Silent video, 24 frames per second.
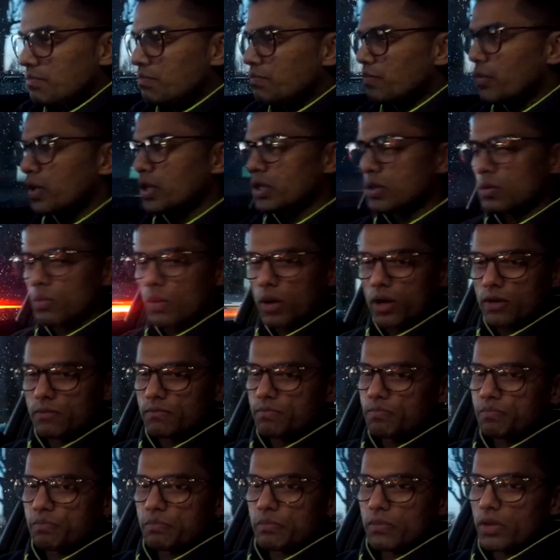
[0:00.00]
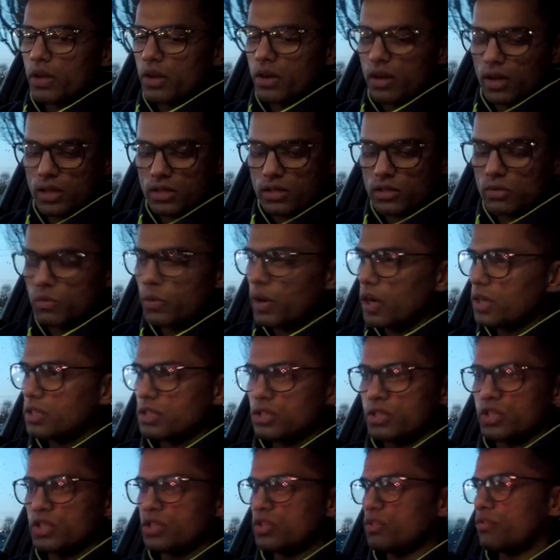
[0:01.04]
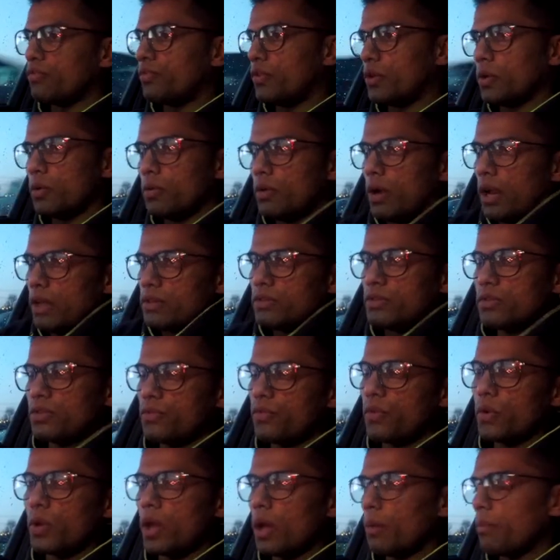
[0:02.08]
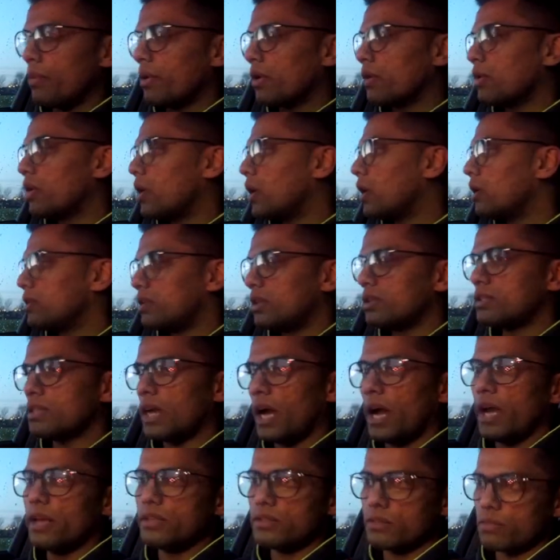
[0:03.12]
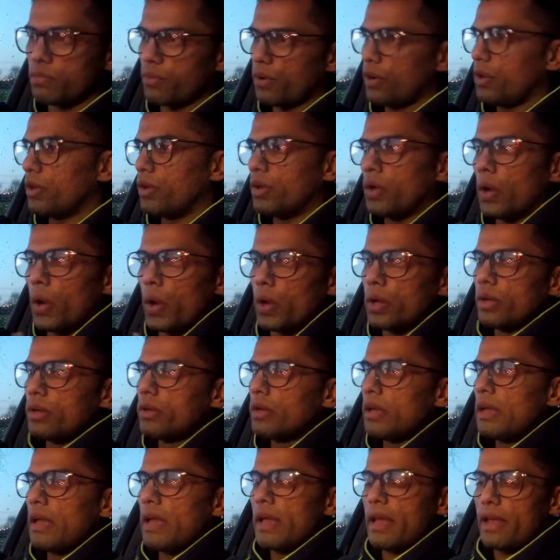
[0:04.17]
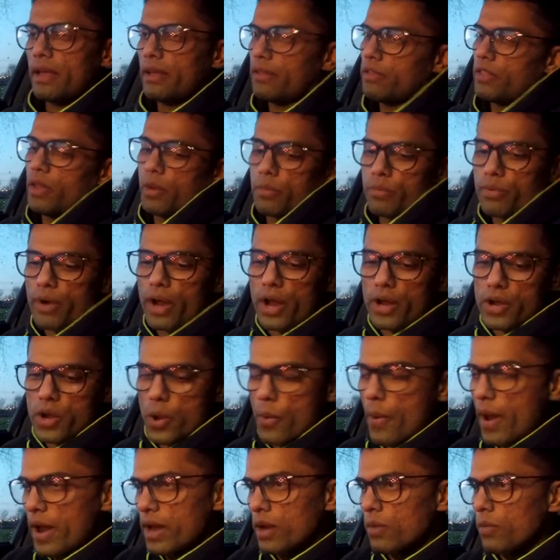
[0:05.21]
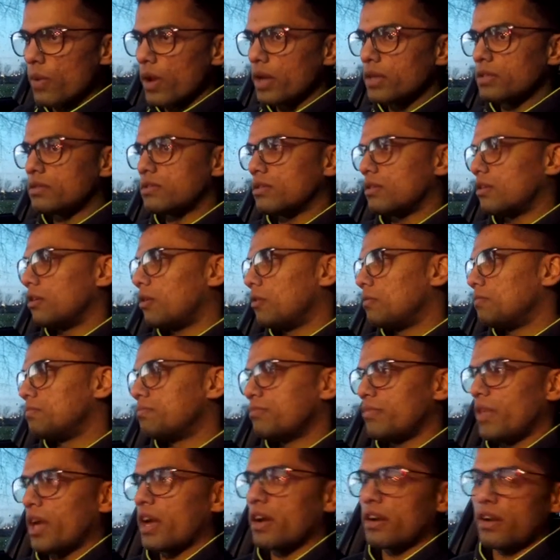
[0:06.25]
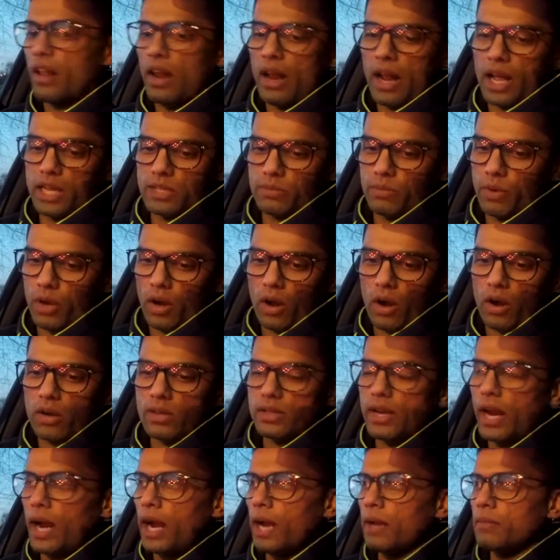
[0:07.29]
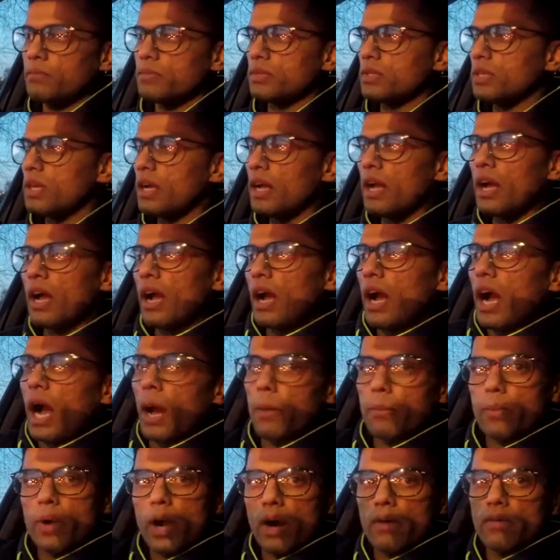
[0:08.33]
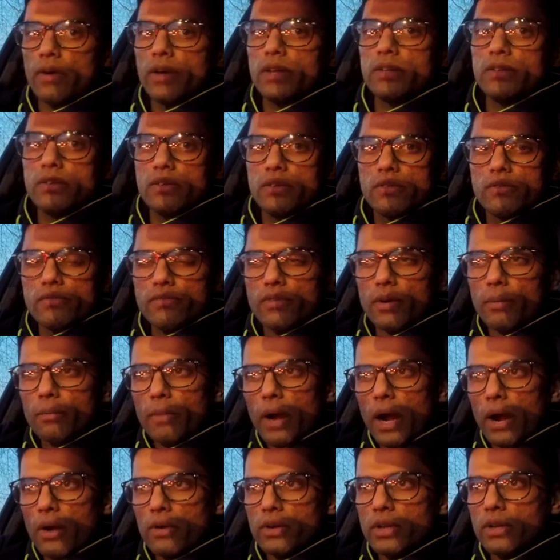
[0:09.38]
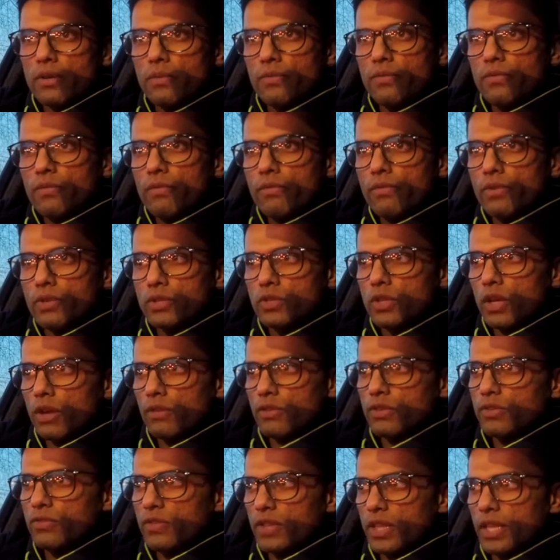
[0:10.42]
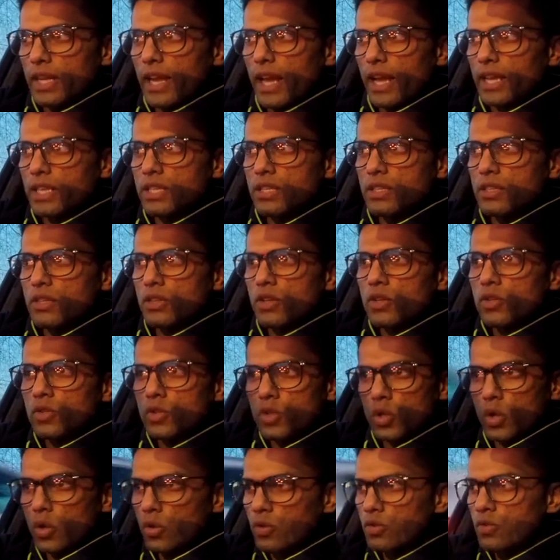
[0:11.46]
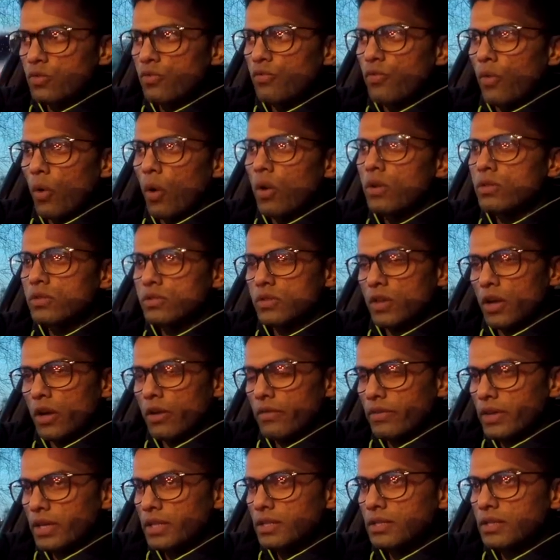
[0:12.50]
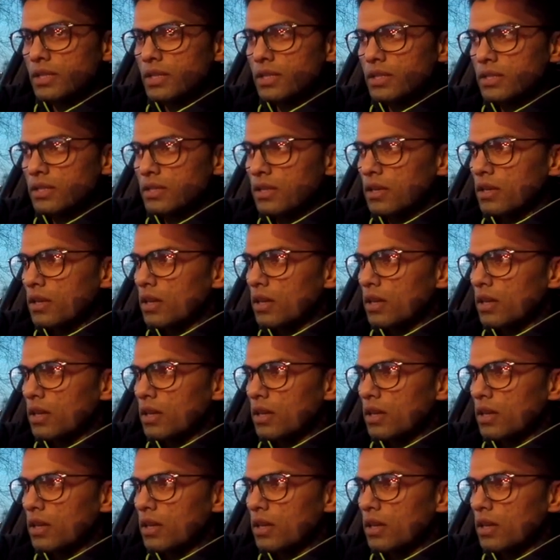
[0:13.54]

This one, cost wise, just fuel, I just fuel up and go. The tires are pretty good, they're brand new anyway, so they're gonna last me long times. I'm covered from Audi for service for the next two full services,